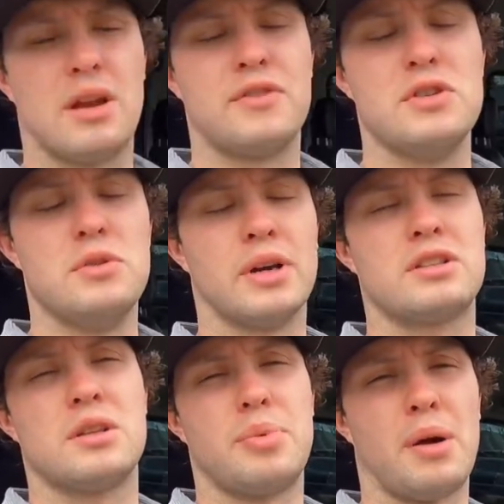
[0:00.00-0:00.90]
If you run
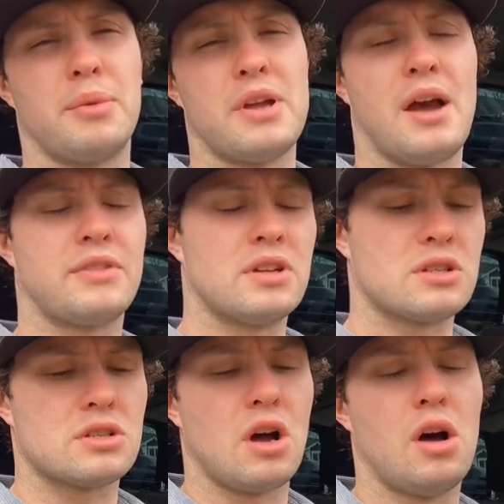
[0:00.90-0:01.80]
into the problem where you have to
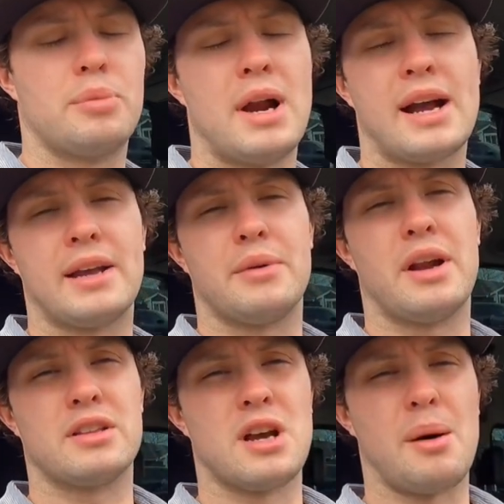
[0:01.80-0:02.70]
install a bracket
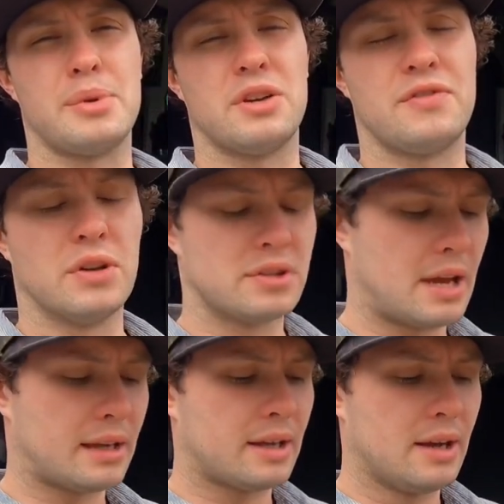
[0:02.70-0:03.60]
right on top of your fuel
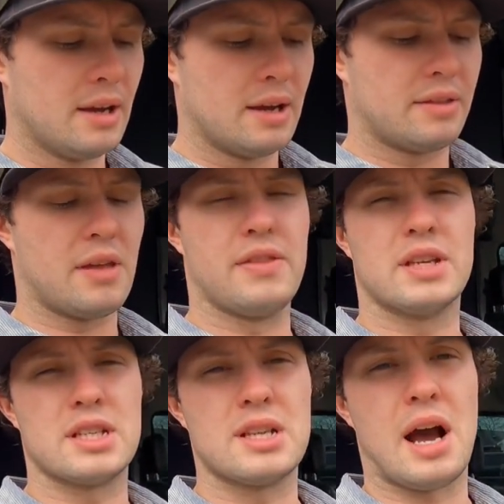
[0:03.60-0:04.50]
tank, then
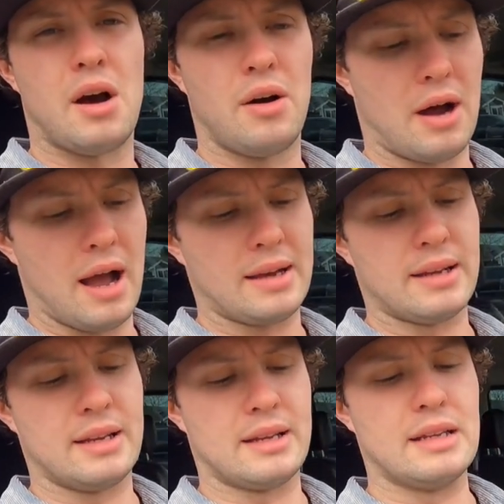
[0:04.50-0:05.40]
this is how I
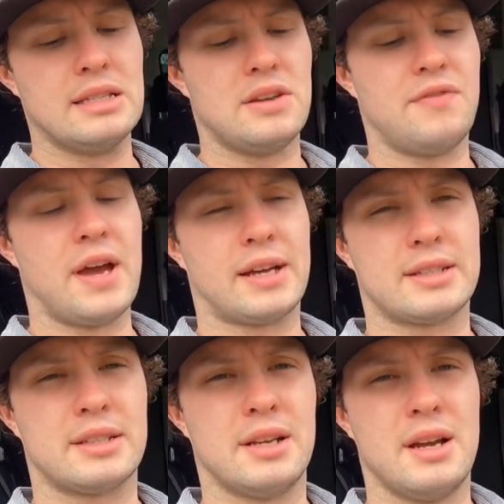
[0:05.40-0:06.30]
did an easy fix.